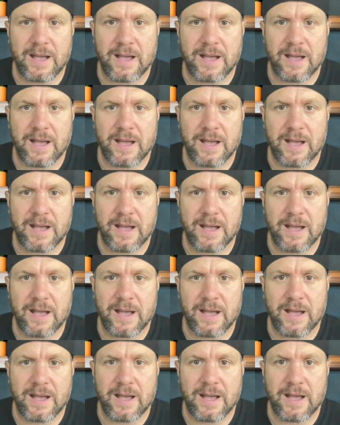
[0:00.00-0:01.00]
on the Locked On
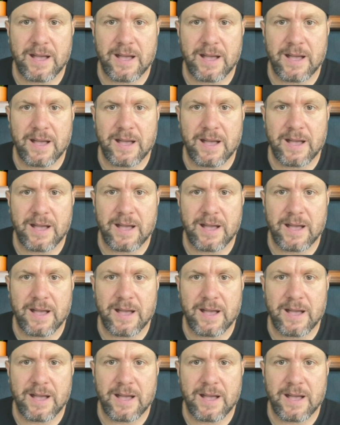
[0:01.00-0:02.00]
Podcast Network, your
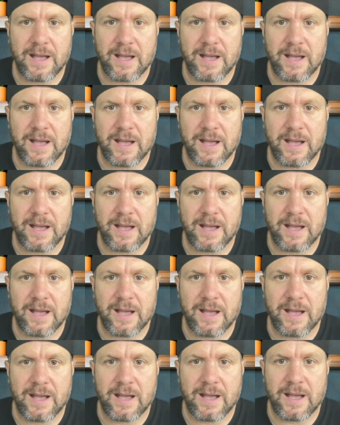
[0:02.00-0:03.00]
team, the
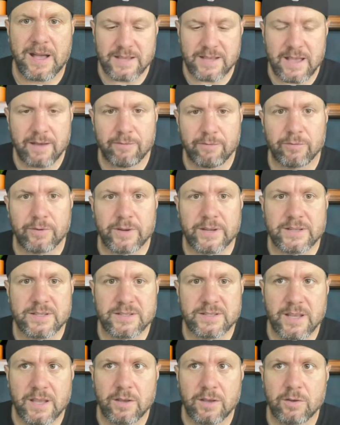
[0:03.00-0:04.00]
Brooklyn Nets, every
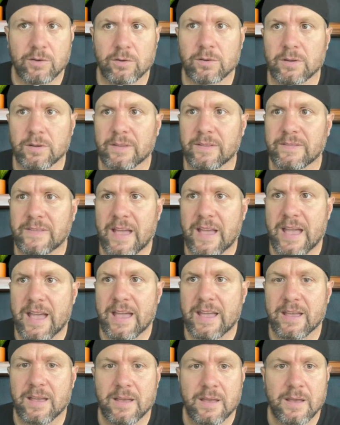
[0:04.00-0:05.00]
single
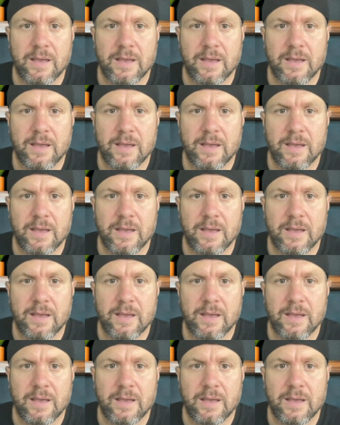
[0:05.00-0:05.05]
day.